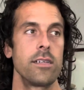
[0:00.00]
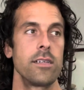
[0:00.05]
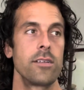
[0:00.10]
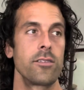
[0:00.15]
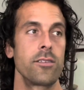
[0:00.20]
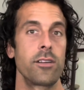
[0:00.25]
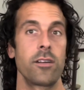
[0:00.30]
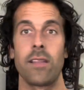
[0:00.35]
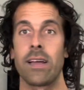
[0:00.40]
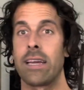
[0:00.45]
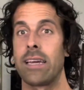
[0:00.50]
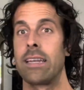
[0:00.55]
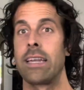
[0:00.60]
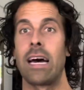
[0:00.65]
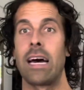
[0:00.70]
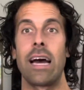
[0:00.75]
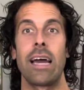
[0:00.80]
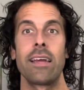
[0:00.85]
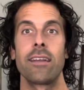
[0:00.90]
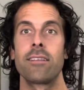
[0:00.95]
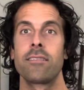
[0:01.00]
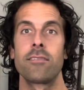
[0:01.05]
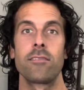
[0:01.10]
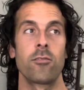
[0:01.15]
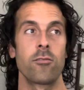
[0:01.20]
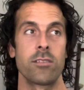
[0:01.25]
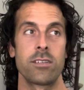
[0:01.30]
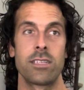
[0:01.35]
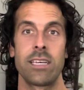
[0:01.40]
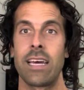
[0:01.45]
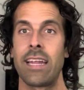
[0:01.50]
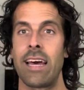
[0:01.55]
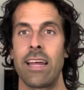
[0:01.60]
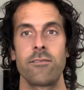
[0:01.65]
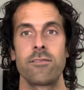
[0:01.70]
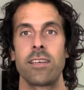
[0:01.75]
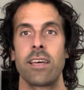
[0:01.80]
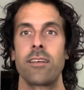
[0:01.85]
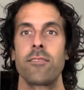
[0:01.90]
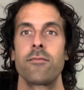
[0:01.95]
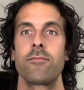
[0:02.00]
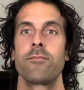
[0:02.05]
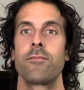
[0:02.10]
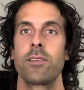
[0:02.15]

you know, like a nine or ten out of ten.